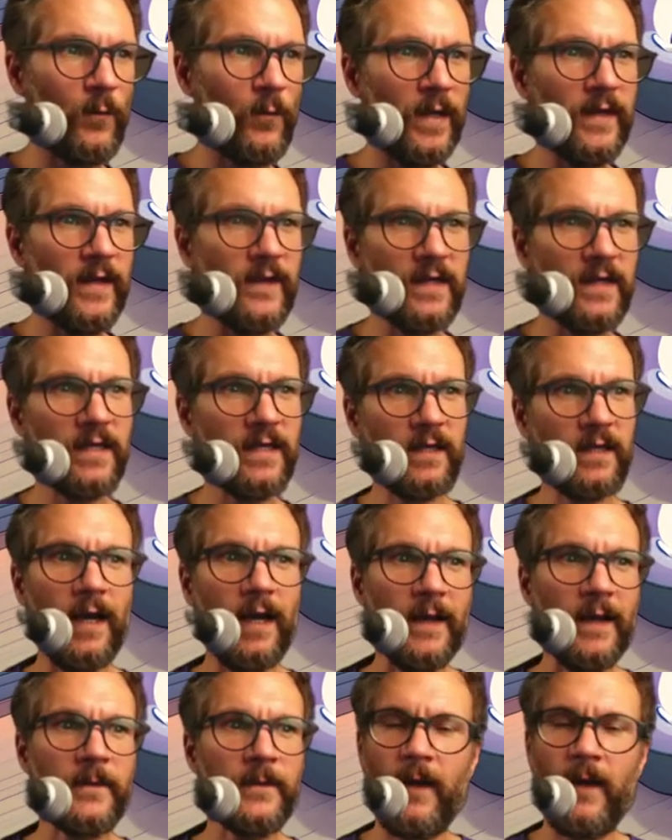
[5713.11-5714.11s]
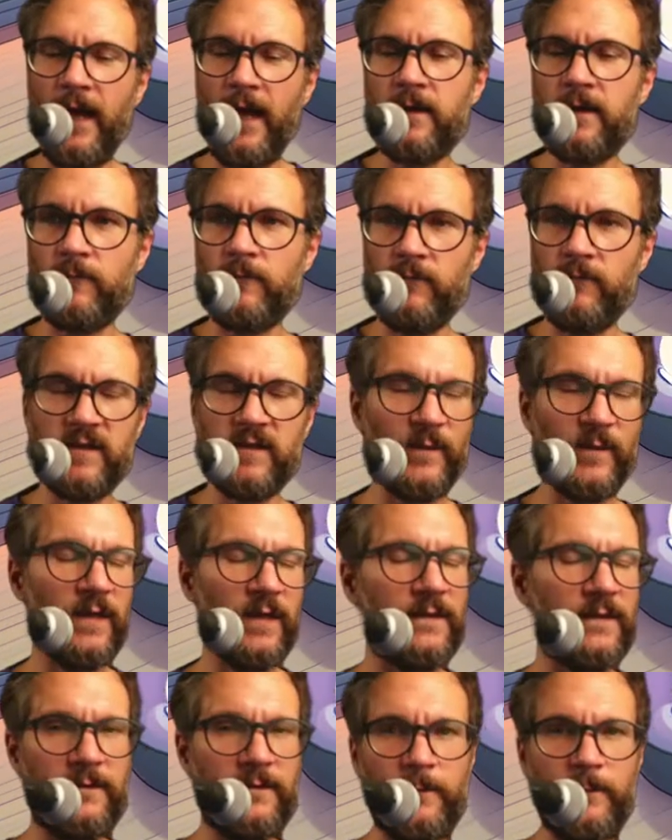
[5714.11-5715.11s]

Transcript: way that he got that was by